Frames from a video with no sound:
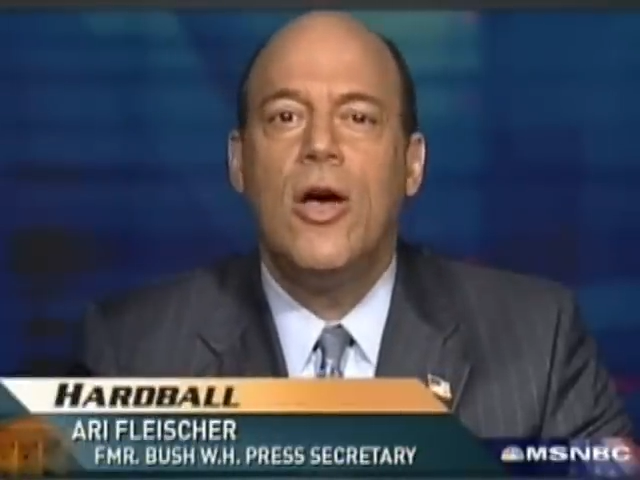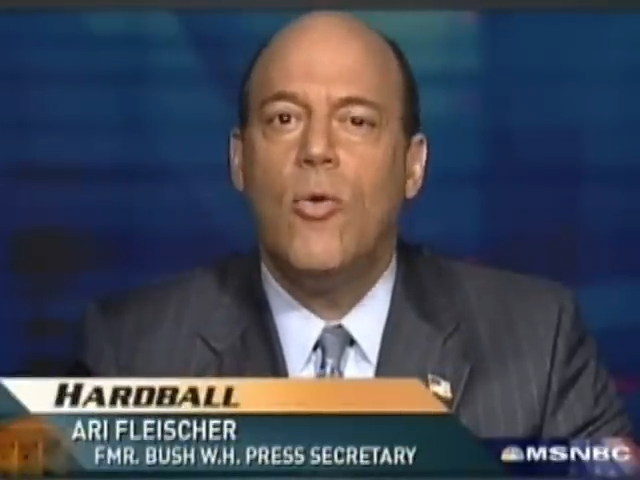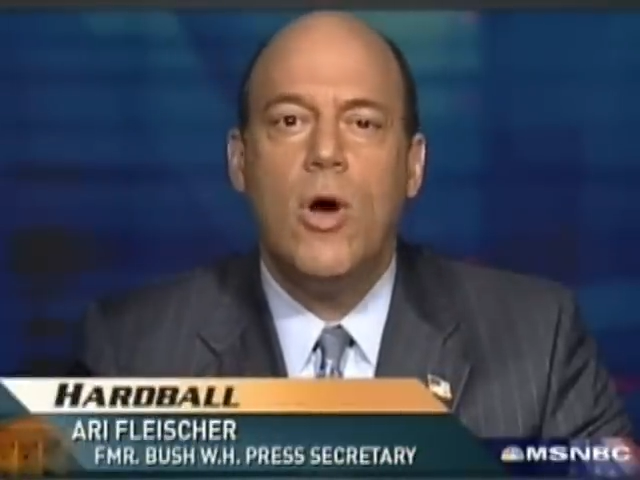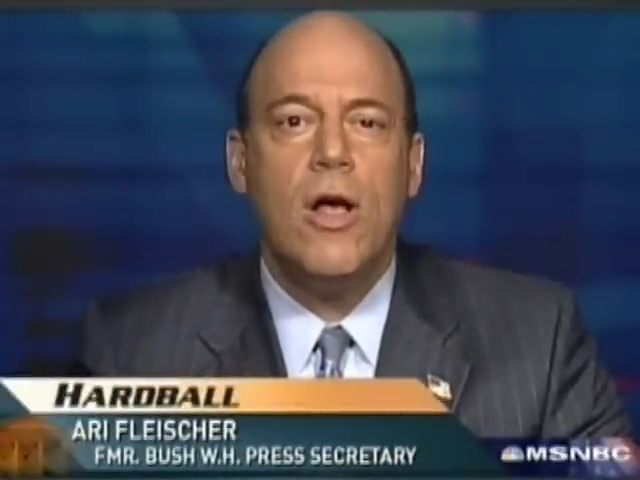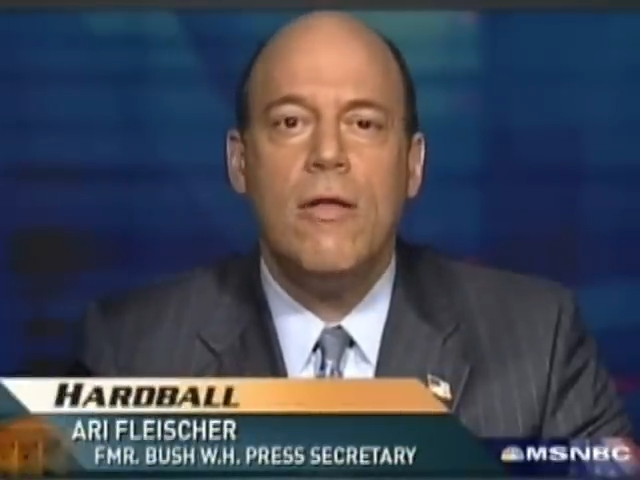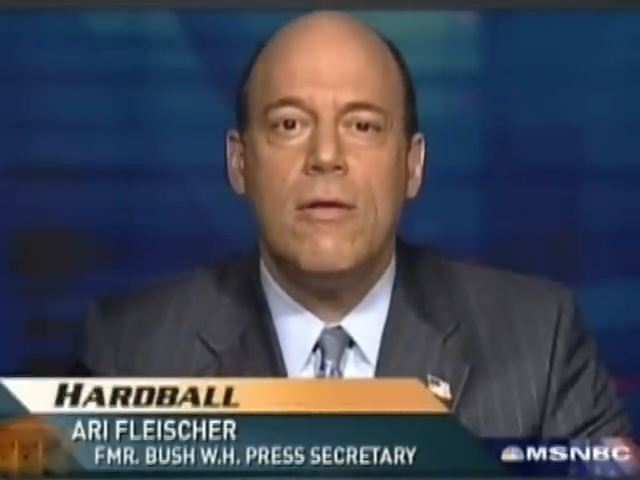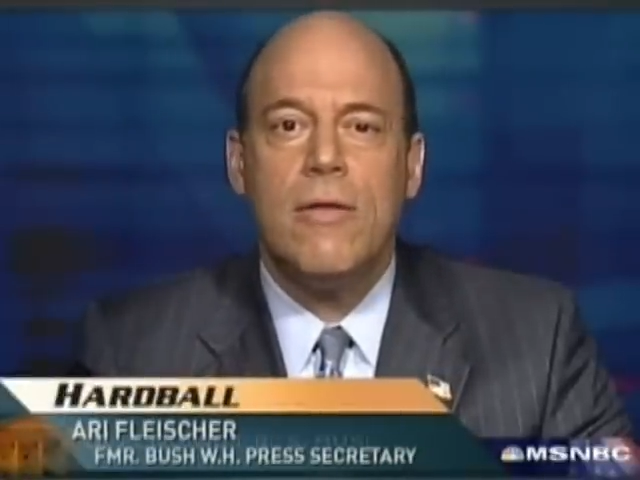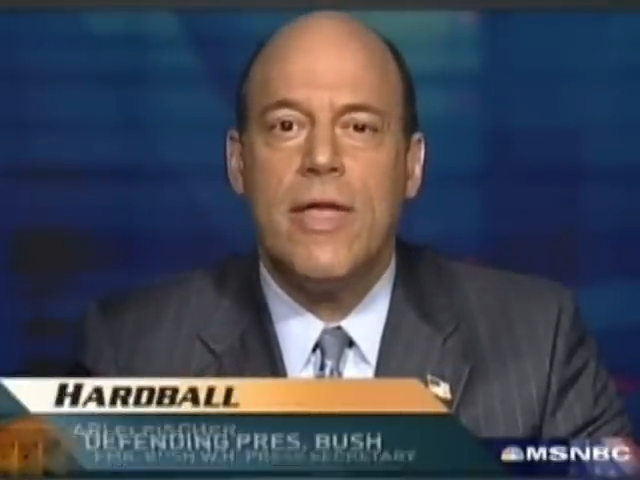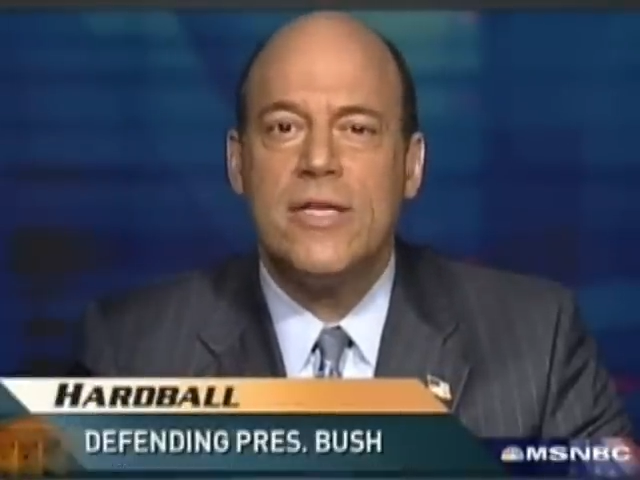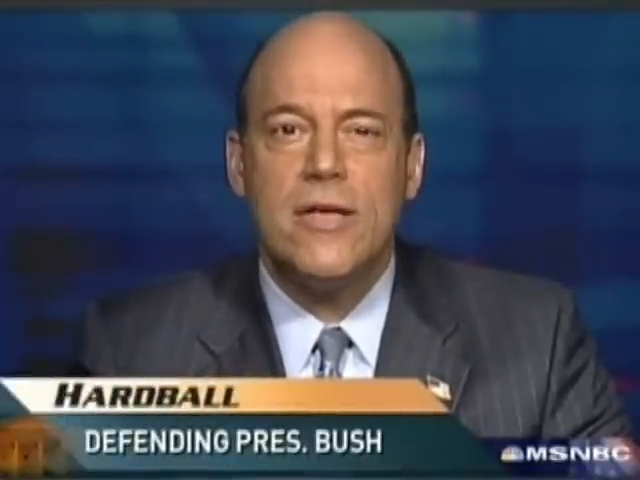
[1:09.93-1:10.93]
Well,
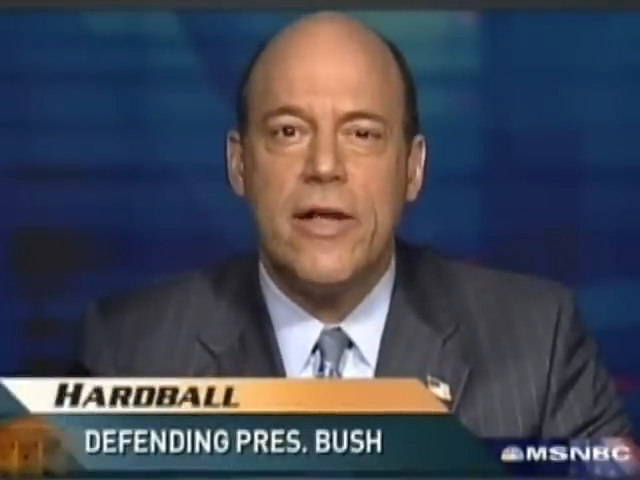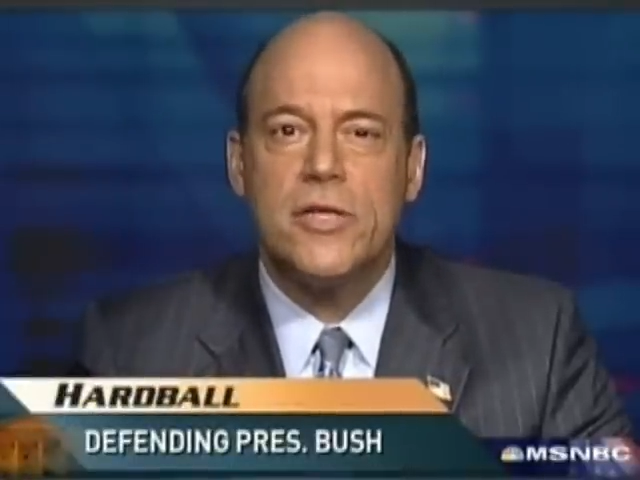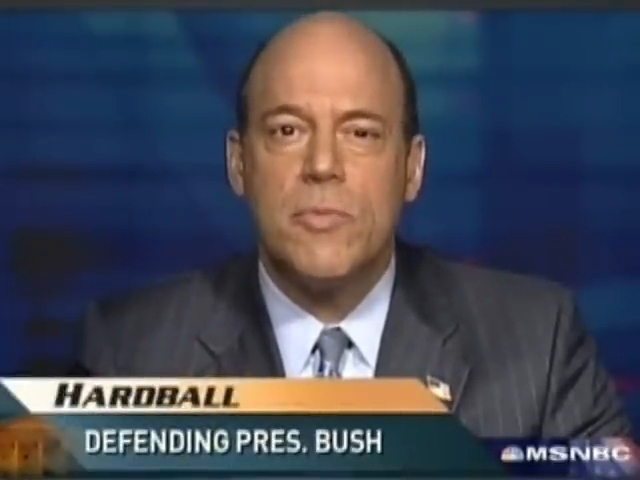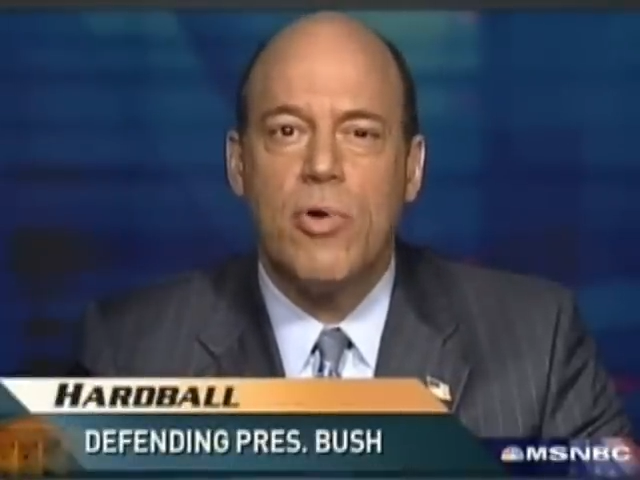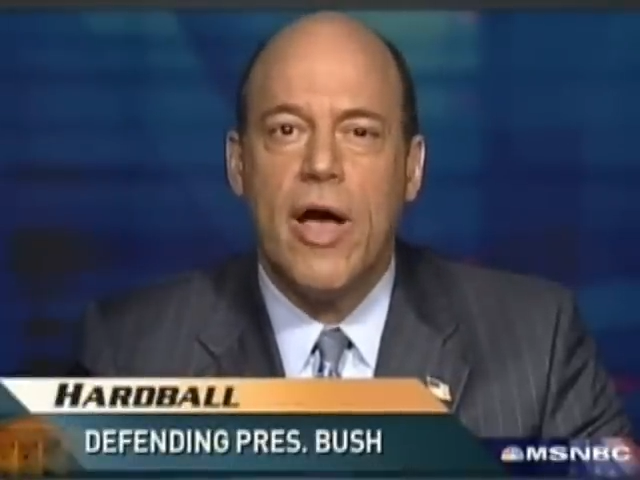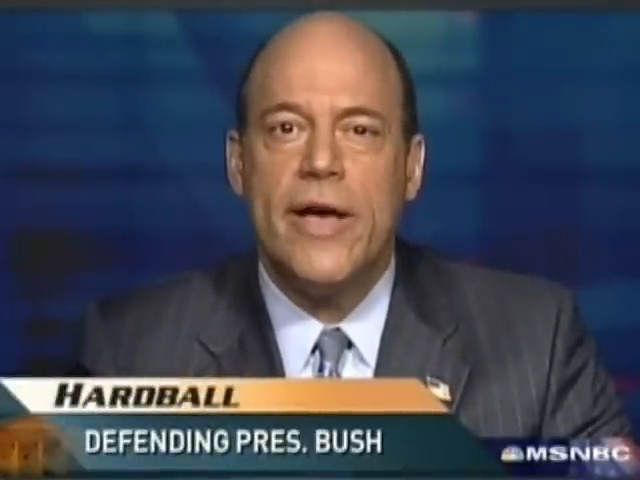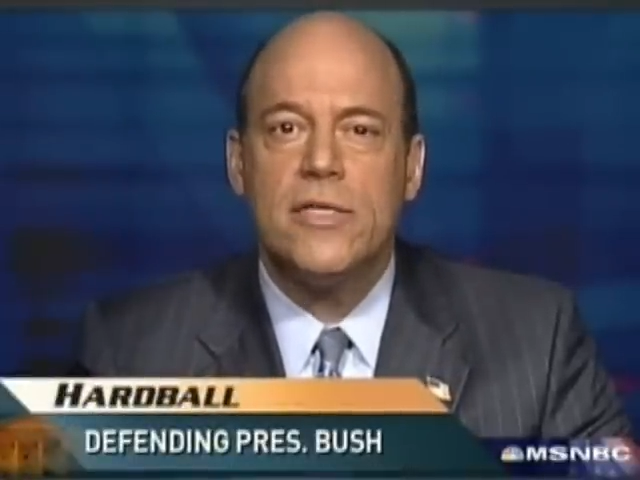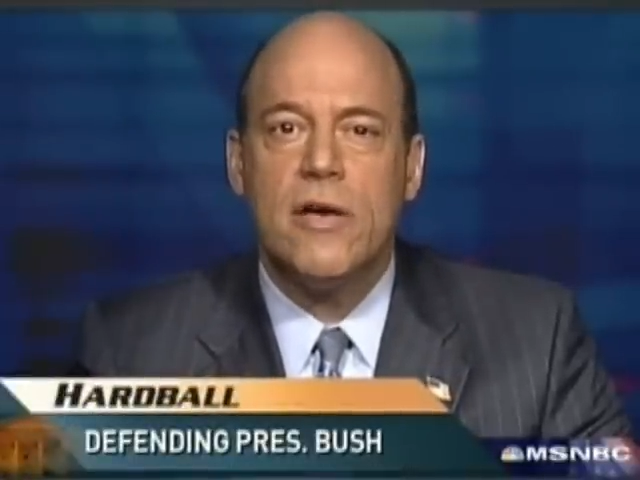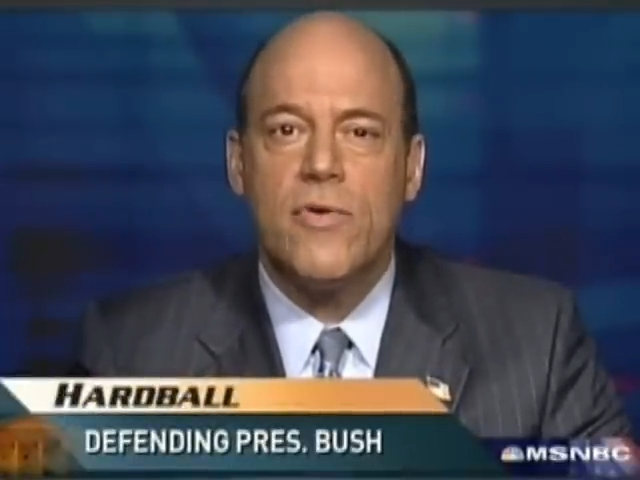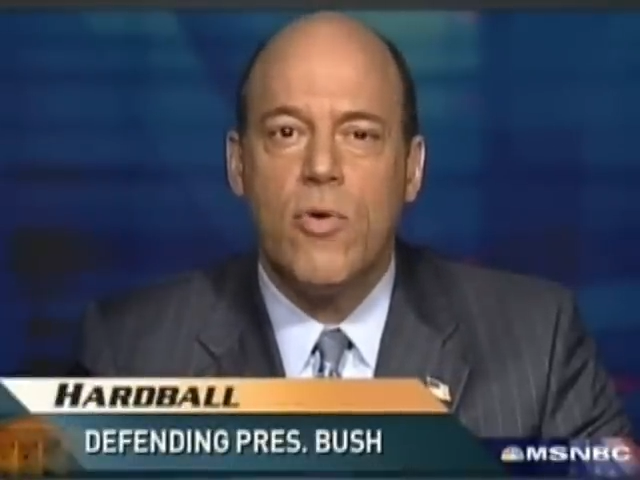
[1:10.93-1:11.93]
that's not a
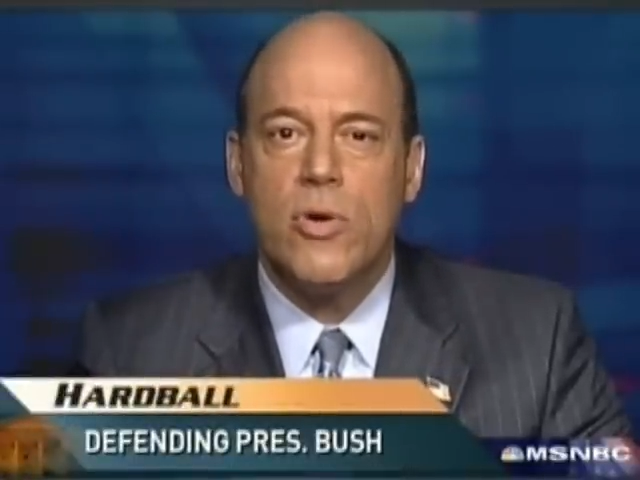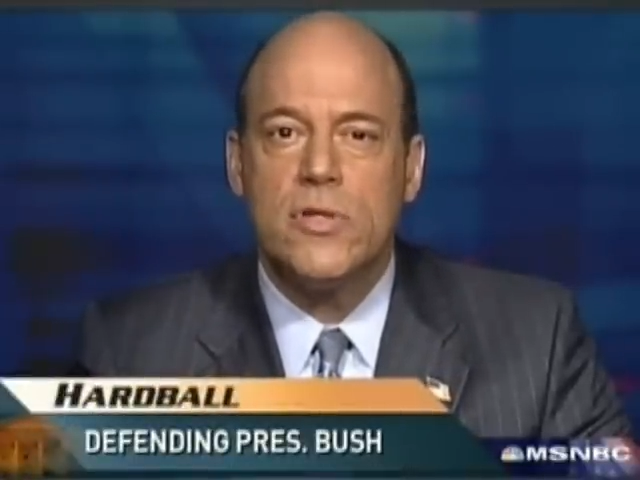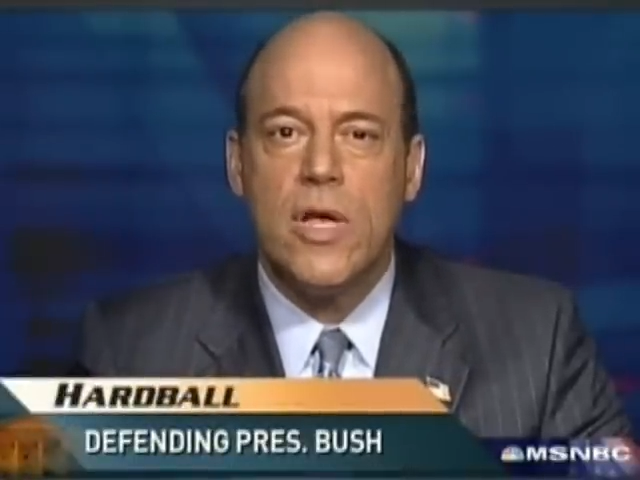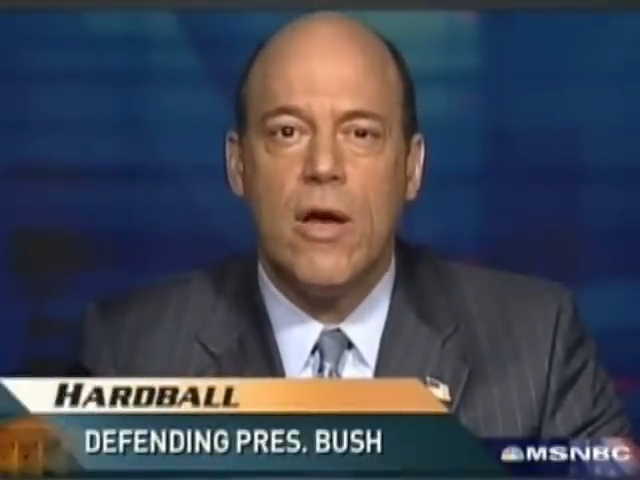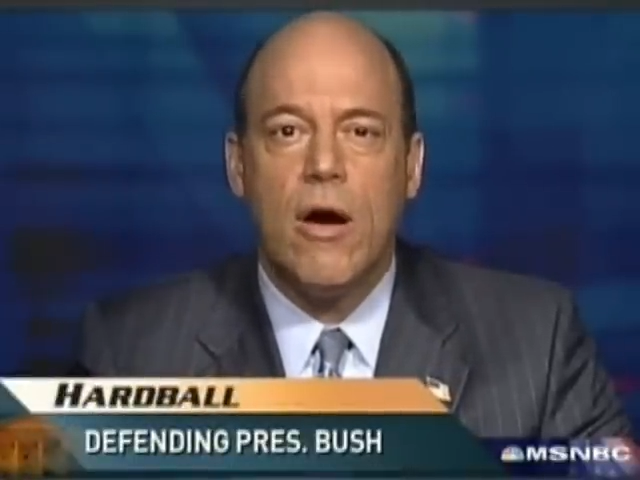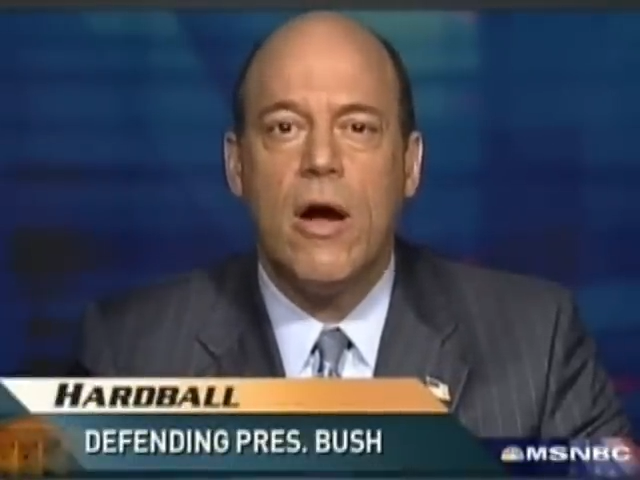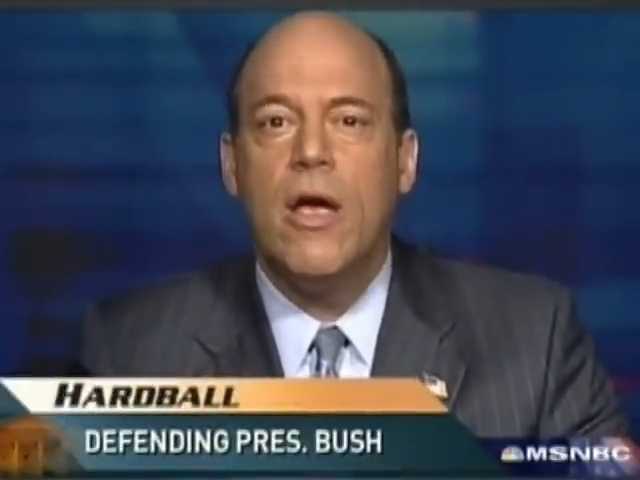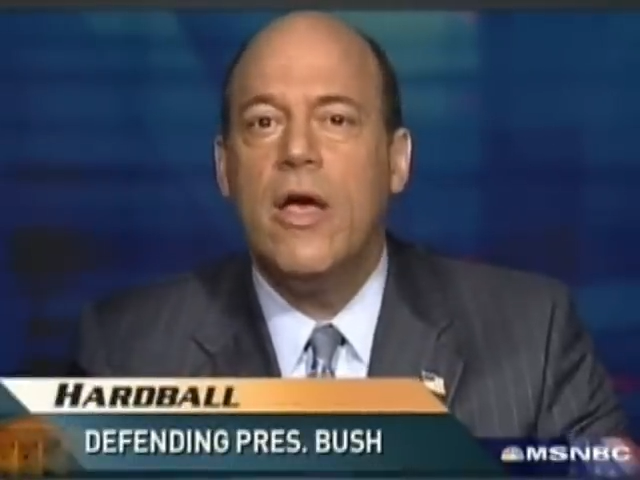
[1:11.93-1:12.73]
surprise. Of course they are.